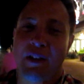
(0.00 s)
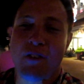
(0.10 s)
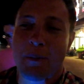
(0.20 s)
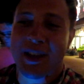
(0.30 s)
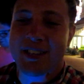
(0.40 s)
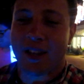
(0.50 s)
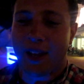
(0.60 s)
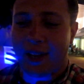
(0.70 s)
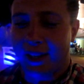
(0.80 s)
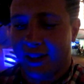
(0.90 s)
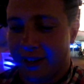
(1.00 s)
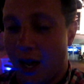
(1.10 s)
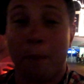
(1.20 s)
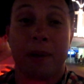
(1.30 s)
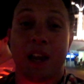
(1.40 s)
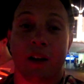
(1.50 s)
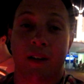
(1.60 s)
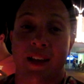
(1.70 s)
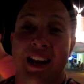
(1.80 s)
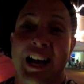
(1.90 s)
you ever been to like a pier,
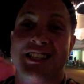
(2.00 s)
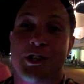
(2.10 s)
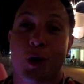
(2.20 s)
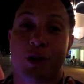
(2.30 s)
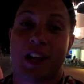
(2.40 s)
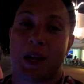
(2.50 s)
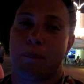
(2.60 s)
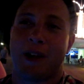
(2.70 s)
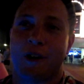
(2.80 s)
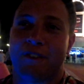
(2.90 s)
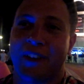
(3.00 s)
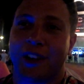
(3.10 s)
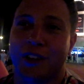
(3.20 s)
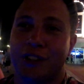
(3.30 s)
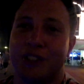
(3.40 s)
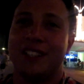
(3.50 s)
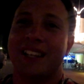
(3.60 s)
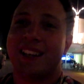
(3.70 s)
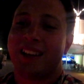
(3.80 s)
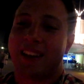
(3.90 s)
it has a total like pier feel.
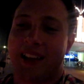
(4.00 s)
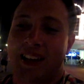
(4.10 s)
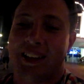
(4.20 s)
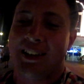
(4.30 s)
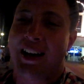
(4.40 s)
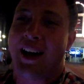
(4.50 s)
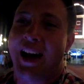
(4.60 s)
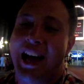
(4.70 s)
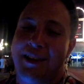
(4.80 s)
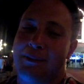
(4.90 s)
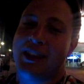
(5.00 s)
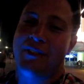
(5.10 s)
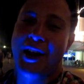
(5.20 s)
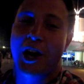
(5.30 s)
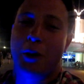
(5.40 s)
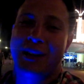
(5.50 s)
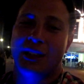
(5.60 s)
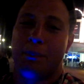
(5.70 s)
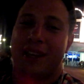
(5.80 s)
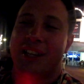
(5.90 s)
Like I live at home at the
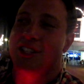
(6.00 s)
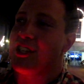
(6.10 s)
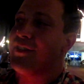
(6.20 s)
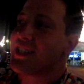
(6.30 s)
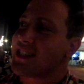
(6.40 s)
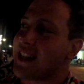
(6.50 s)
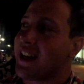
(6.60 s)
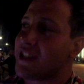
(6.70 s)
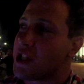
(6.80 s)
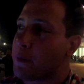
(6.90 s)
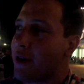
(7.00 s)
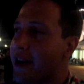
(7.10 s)
beach, so this is like super